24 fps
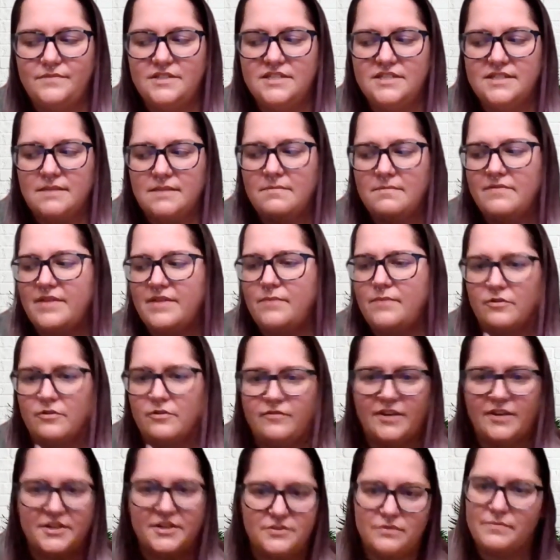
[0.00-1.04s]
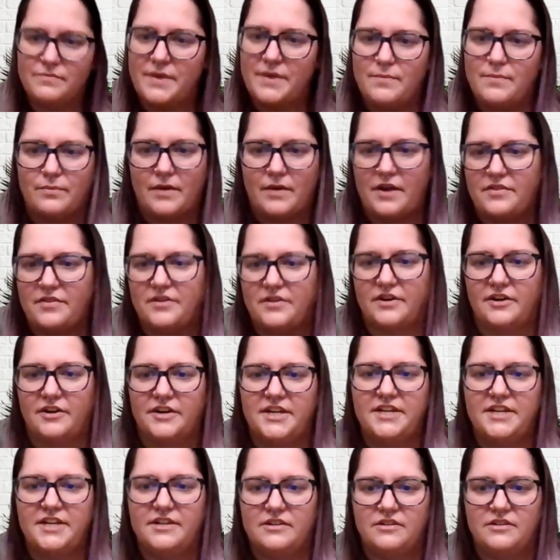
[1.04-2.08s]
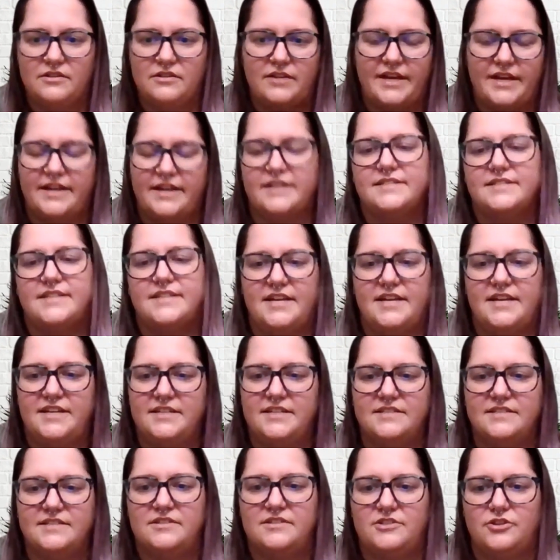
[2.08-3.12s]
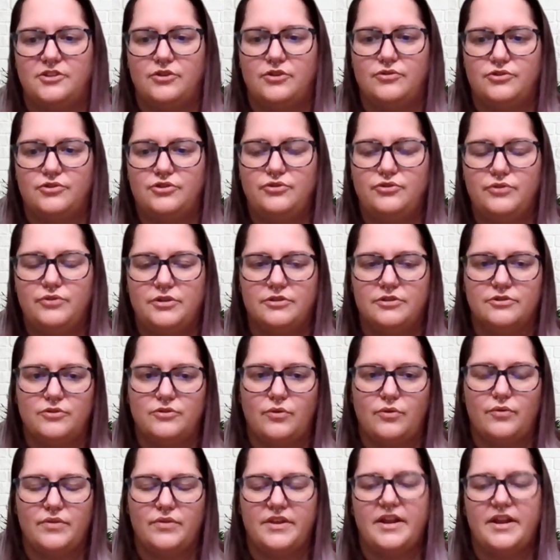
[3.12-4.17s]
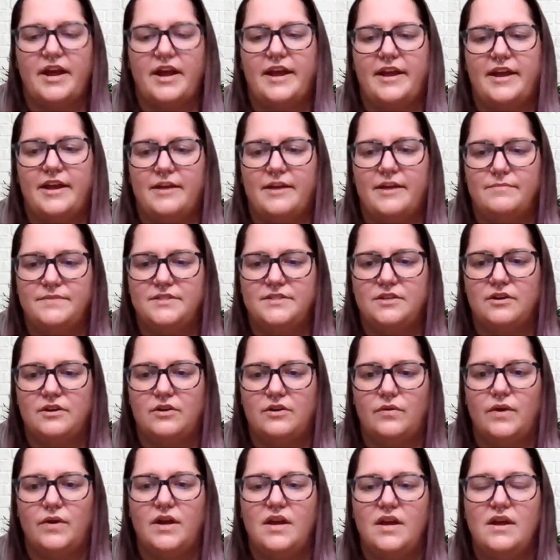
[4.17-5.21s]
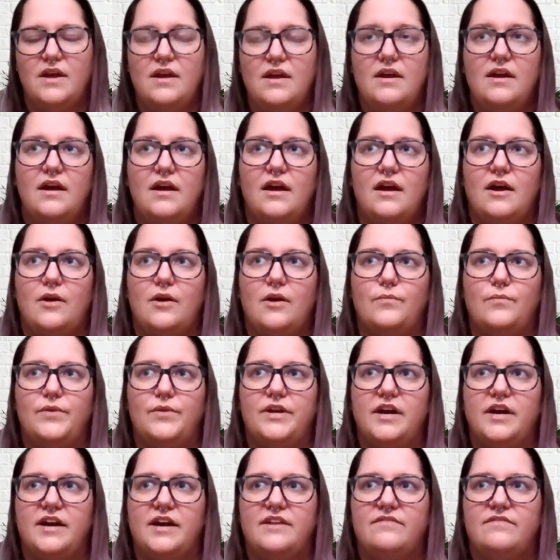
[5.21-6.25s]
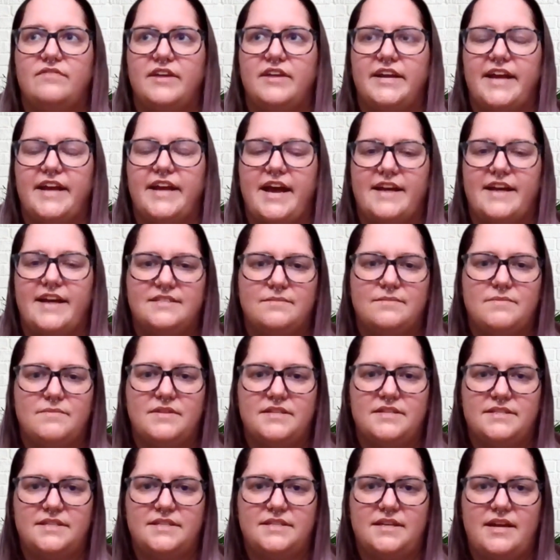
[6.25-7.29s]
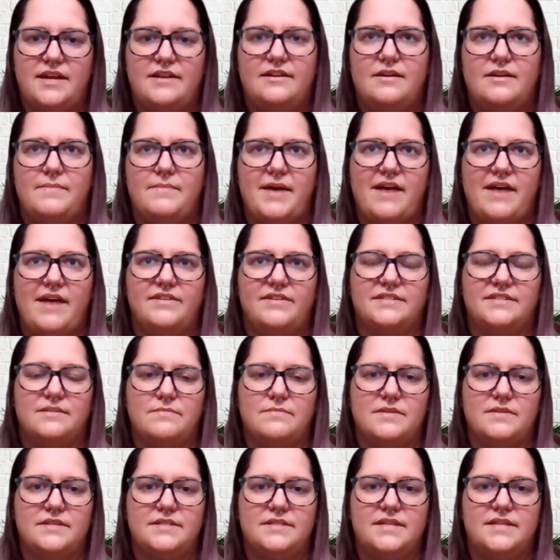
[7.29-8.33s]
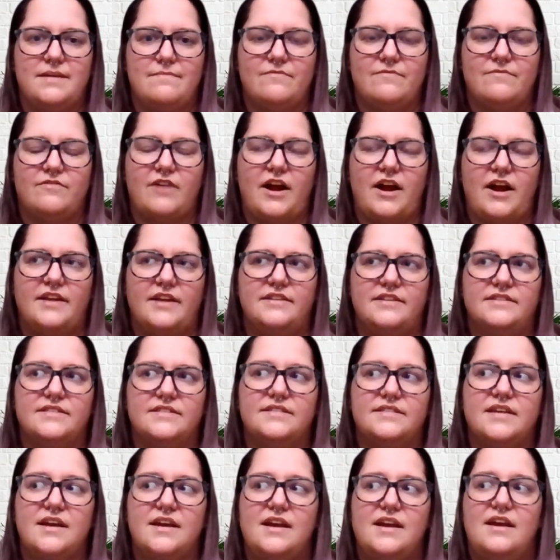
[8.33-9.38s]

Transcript: Some of them were friends with my brother. Like I said, he's 2 years older than I am, so we kind of like had some of this, ended up having some of the same friends.